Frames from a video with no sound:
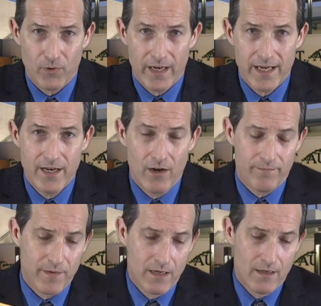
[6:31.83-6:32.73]
Okay,
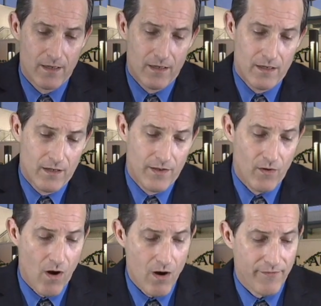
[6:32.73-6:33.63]
here.
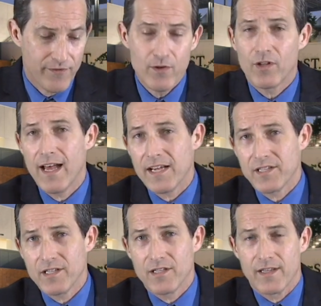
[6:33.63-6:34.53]
There are a few
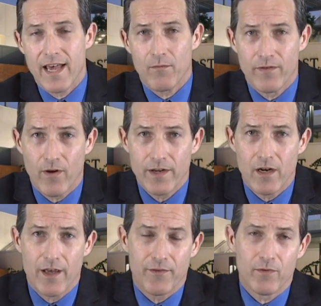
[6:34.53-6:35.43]
classes that we've already
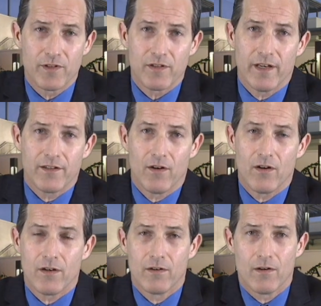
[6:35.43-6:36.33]
gone through and selected
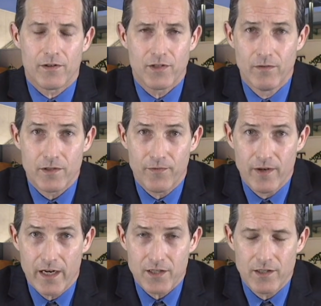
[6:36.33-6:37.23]
our students for
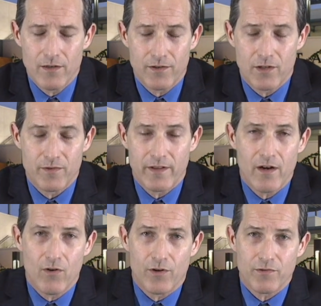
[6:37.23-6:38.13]
next year in terms of
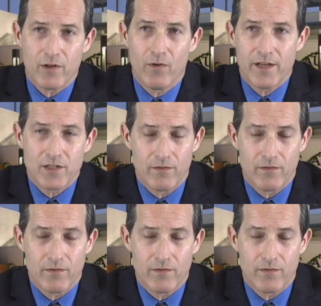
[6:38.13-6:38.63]
their course requests,